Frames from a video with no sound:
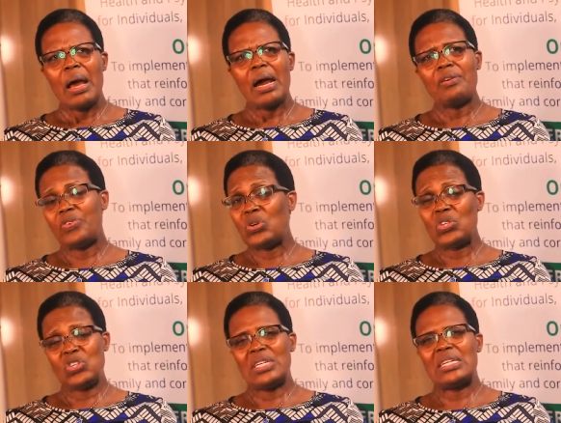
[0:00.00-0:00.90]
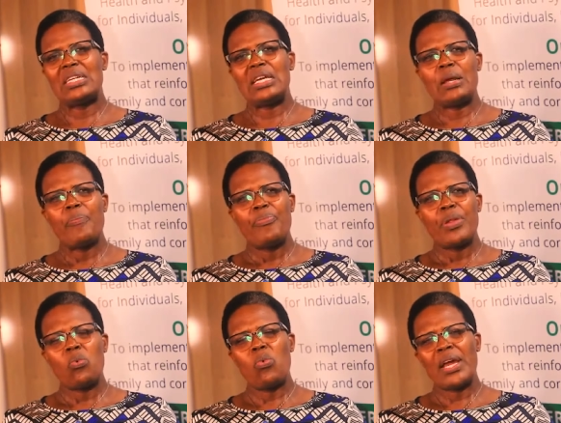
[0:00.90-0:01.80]
Unfortunately,
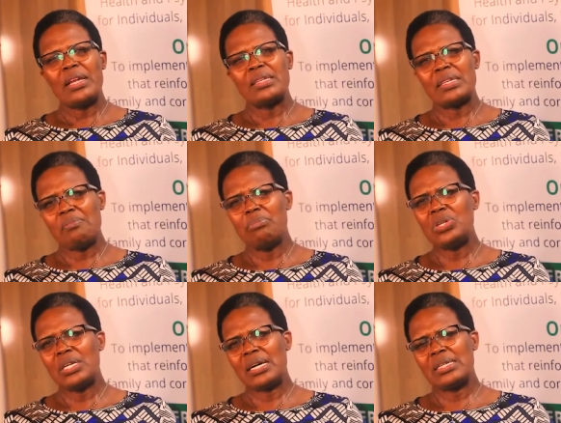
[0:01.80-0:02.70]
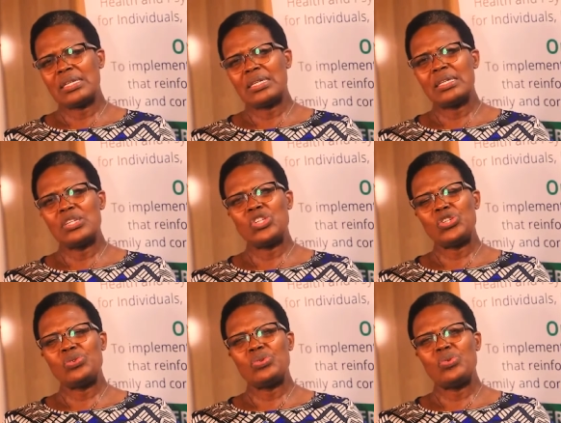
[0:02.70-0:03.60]
when somebody has an
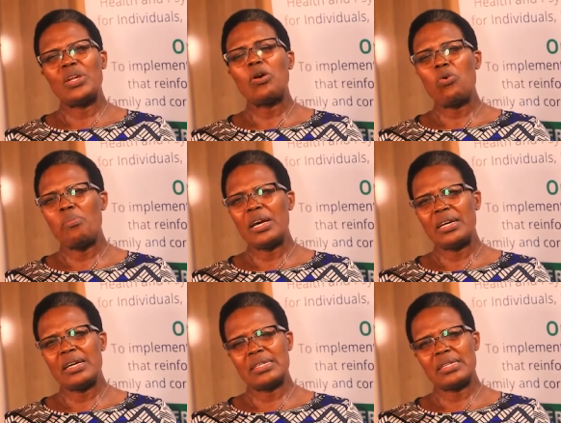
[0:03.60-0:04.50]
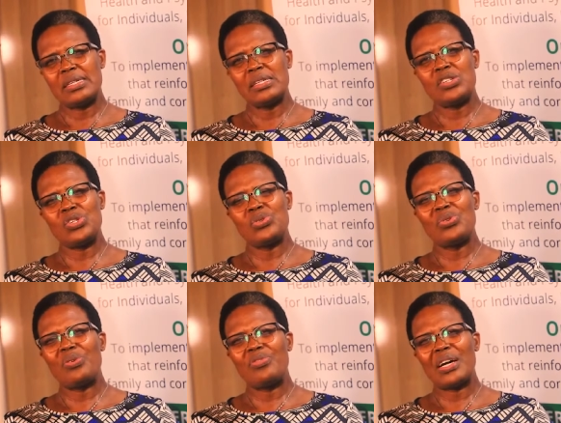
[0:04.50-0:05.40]
attitude, when a woman has an
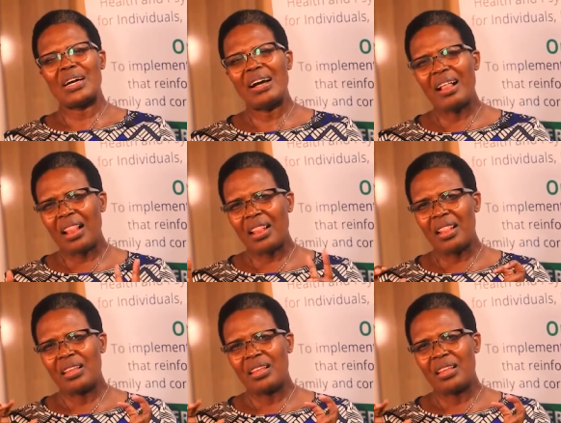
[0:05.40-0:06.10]
attitude of a girl,